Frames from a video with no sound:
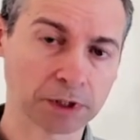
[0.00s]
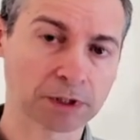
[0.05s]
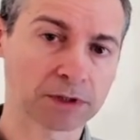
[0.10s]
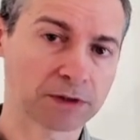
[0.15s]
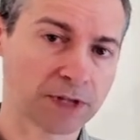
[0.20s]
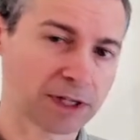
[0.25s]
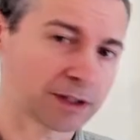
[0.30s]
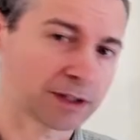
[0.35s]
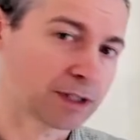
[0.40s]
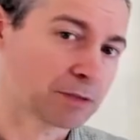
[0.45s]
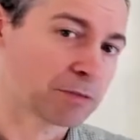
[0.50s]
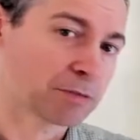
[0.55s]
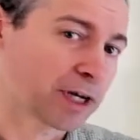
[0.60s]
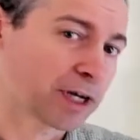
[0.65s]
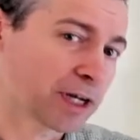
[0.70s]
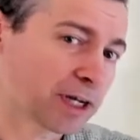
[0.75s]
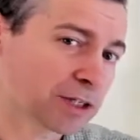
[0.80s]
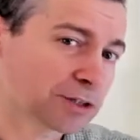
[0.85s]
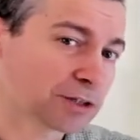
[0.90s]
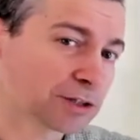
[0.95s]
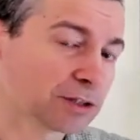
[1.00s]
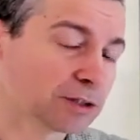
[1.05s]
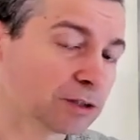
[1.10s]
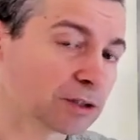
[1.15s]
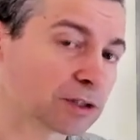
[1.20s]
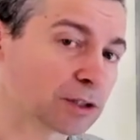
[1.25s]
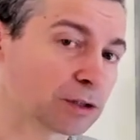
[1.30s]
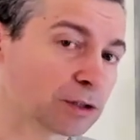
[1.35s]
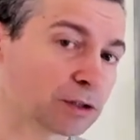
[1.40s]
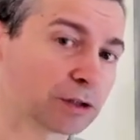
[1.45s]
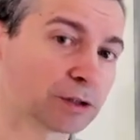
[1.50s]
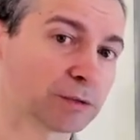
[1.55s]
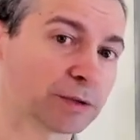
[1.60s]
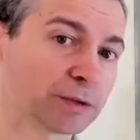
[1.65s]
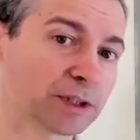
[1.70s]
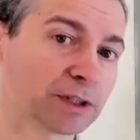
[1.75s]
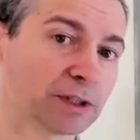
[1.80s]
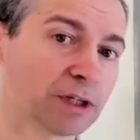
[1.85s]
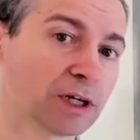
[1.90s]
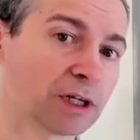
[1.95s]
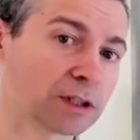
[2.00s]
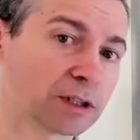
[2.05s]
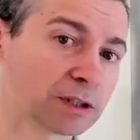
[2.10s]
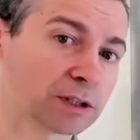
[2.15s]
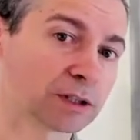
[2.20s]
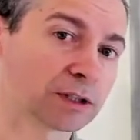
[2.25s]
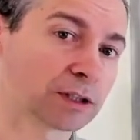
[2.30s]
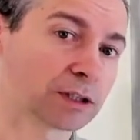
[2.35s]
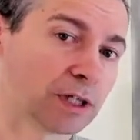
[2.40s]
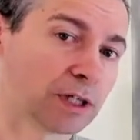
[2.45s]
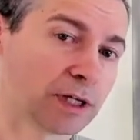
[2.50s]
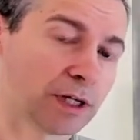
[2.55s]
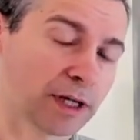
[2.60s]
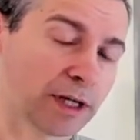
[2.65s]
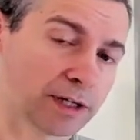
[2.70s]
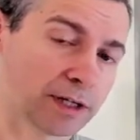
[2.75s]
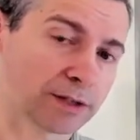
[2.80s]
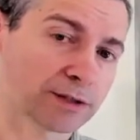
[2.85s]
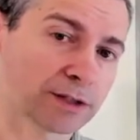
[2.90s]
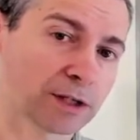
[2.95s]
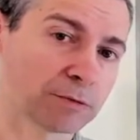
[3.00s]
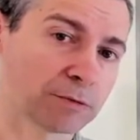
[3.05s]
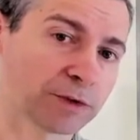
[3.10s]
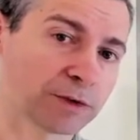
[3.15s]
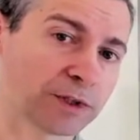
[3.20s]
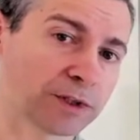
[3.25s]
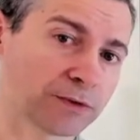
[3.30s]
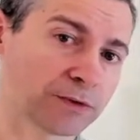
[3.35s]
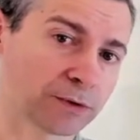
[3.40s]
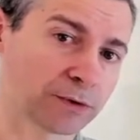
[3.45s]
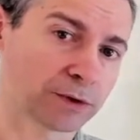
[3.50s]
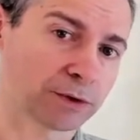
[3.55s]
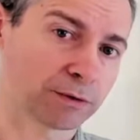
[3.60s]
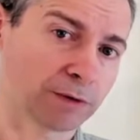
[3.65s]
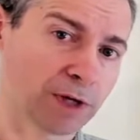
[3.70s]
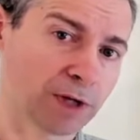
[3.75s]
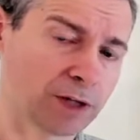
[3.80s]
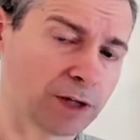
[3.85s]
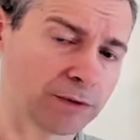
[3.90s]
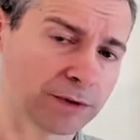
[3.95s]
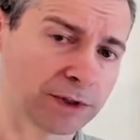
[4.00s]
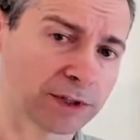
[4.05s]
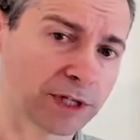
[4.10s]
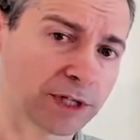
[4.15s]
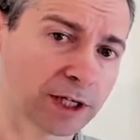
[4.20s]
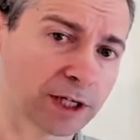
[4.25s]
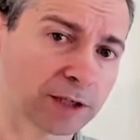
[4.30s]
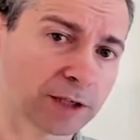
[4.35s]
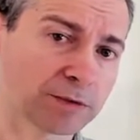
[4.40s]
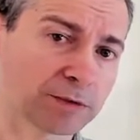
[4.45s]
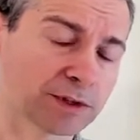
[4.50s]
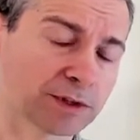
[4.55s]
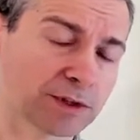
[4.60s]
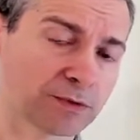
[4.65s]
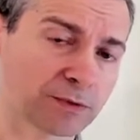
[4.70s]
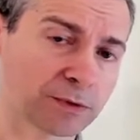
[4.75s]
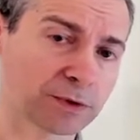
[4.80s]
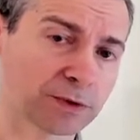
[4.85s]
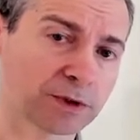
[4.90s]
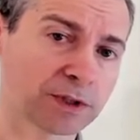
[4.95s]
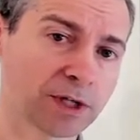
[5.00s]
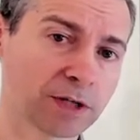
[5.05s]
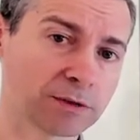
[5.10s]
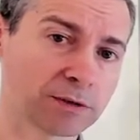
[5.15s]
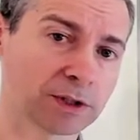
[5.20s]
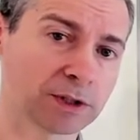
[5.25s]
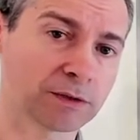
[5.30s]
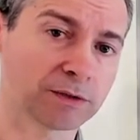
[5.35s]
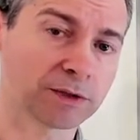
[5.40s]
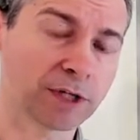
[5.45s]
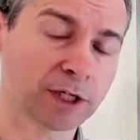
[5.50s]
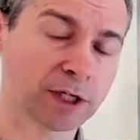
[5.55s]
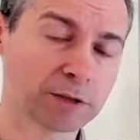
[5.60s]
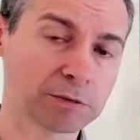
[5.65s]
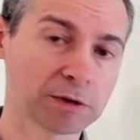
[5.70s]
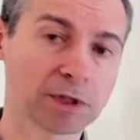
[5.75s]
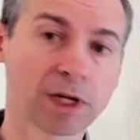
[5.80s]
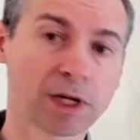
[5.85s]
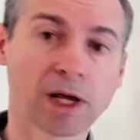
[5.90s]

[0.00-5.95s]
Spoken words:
that they might actually look a little bit longer at a summary for a relevant document than for a not relevant document.